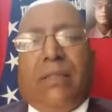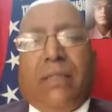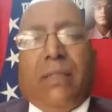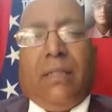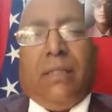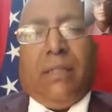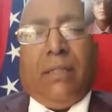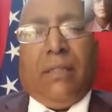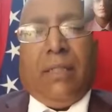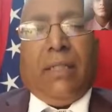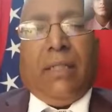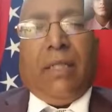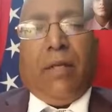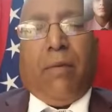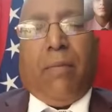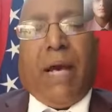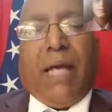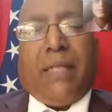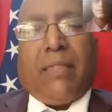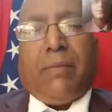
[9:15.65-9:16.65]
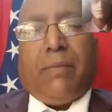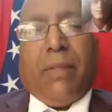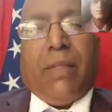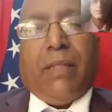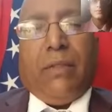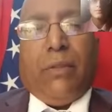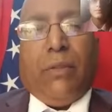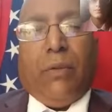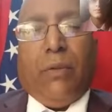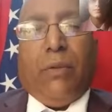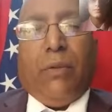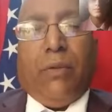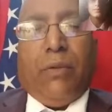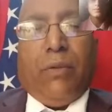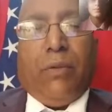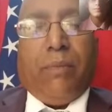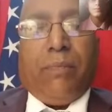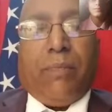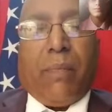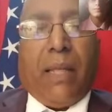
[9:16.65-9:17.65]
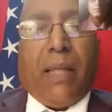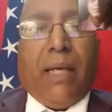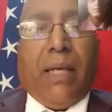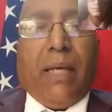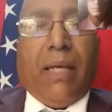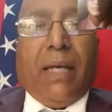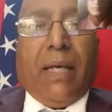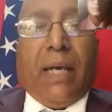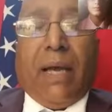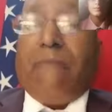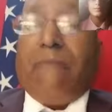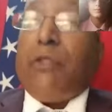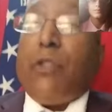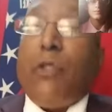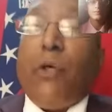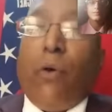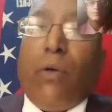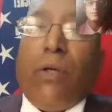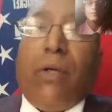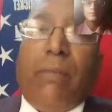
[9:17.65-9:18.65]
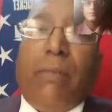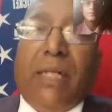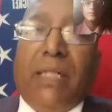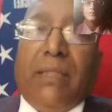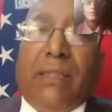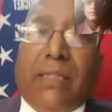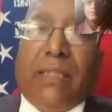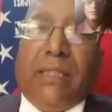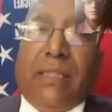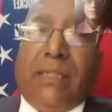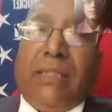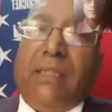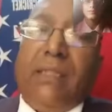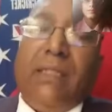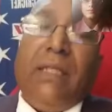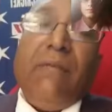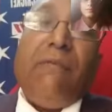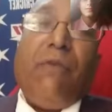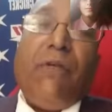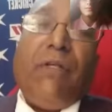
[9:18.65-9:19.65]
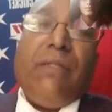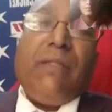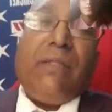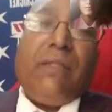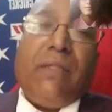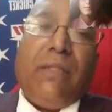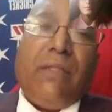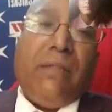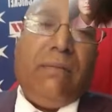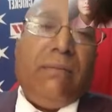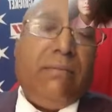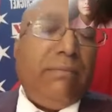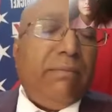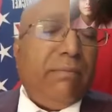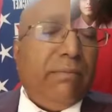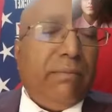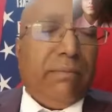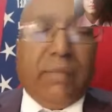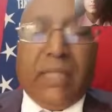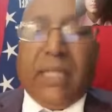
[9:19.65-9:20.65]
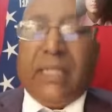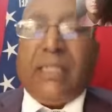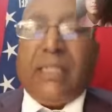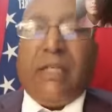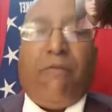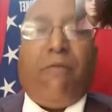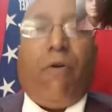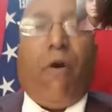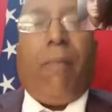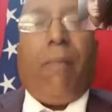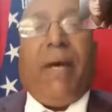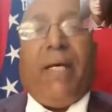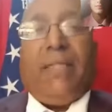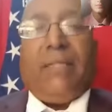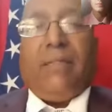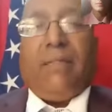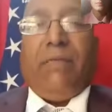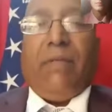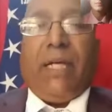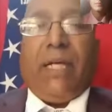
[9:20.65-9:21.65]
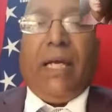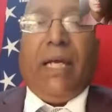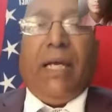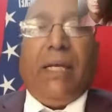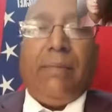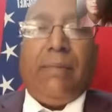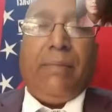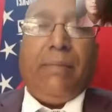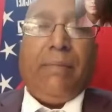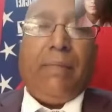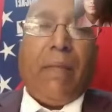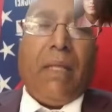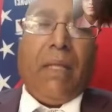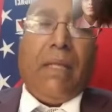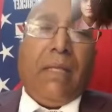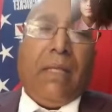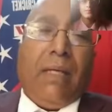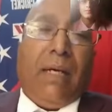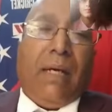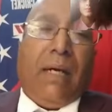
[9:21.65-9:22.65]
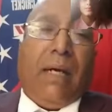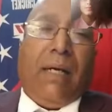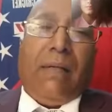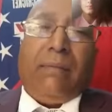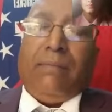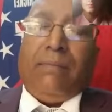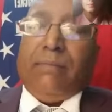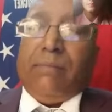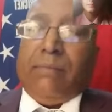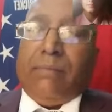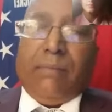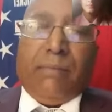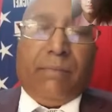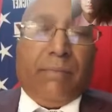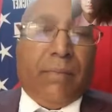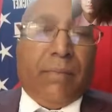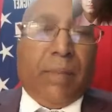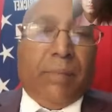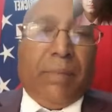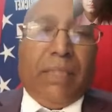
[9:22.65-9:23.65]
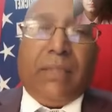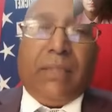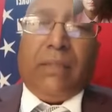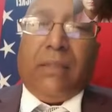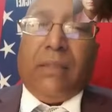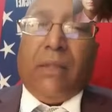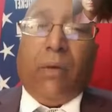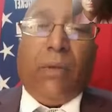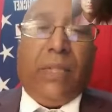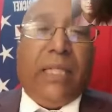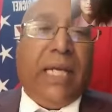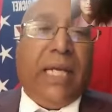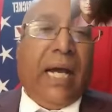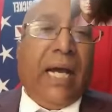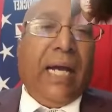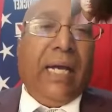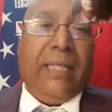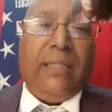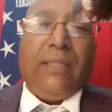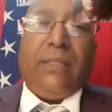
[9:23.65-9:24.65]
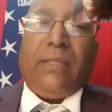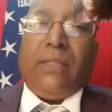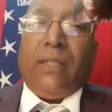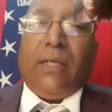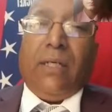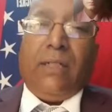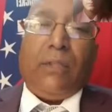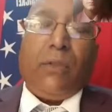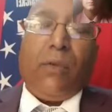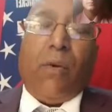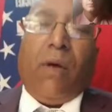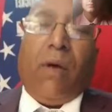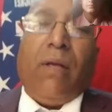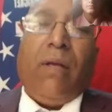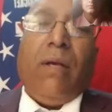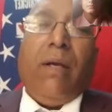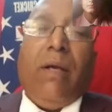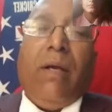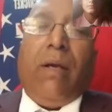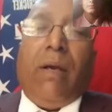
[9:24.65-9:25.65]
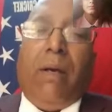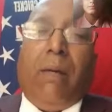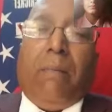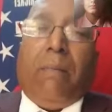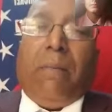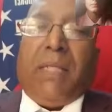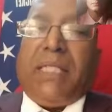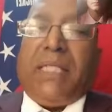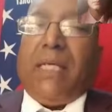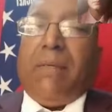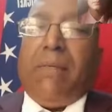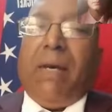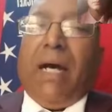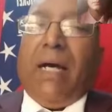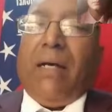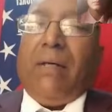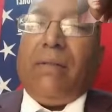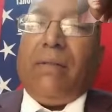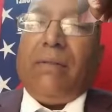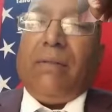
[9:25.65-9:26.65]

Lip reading: Indian batsmen who have shown abilities in different, let's say, formats of the game, maybe ODIs and so on. But somehow,